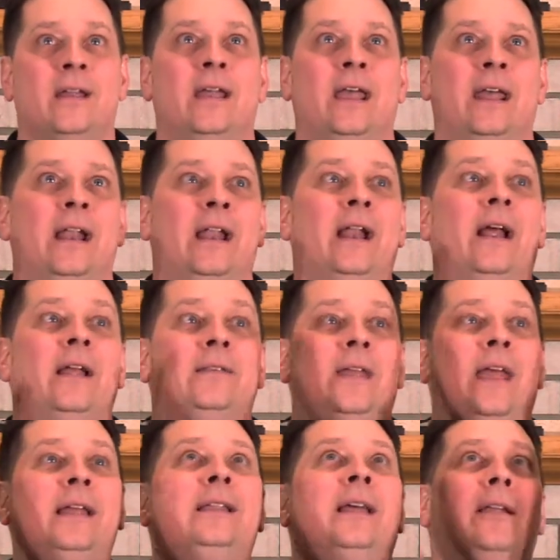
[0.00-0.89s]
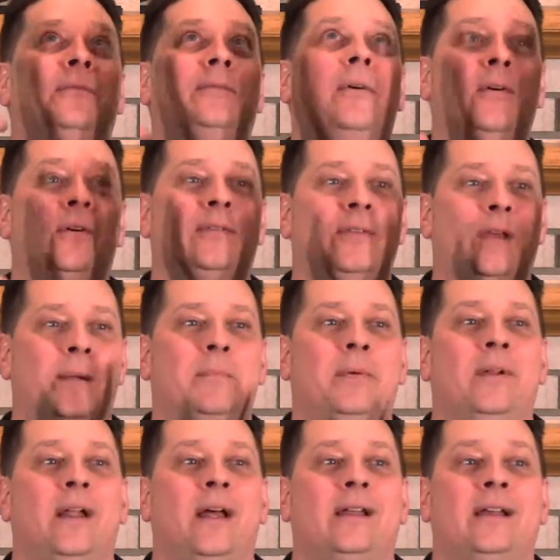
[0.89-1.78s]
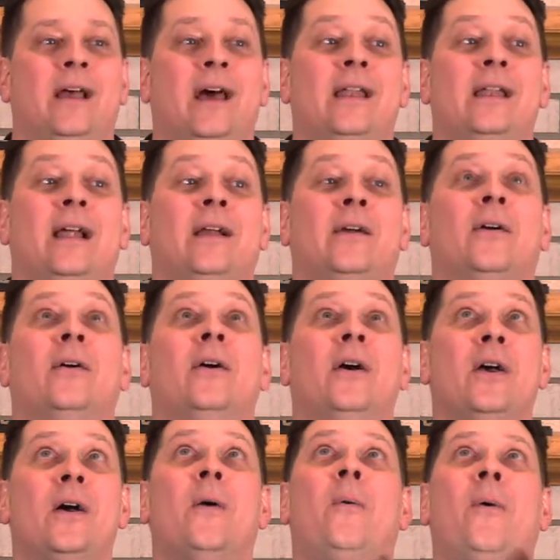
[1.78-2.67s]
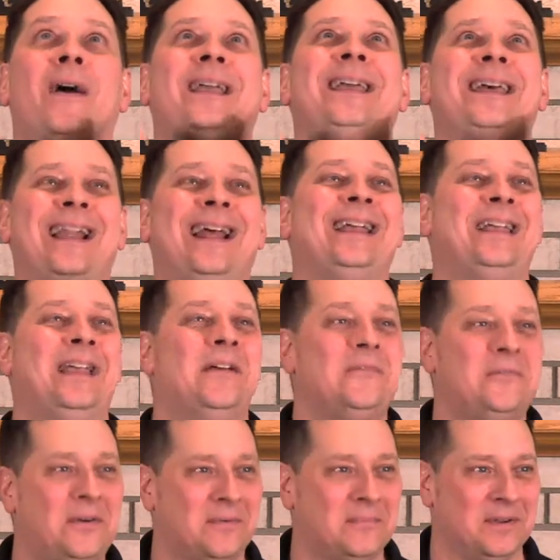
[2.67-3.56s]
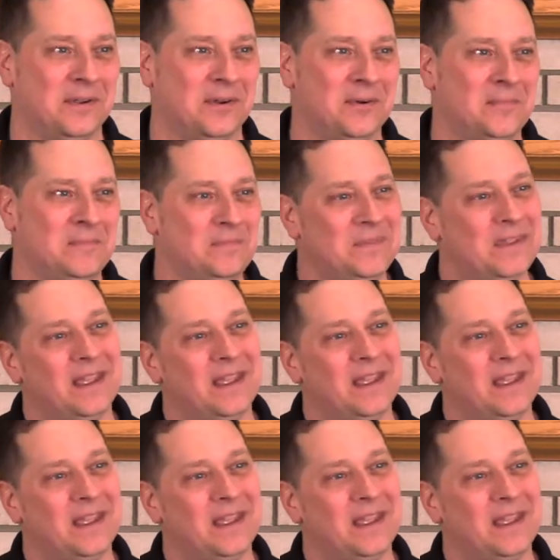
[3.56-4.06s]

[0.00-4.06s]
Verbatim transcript: And then I take that focus and I put on God and I go, What can I get from you?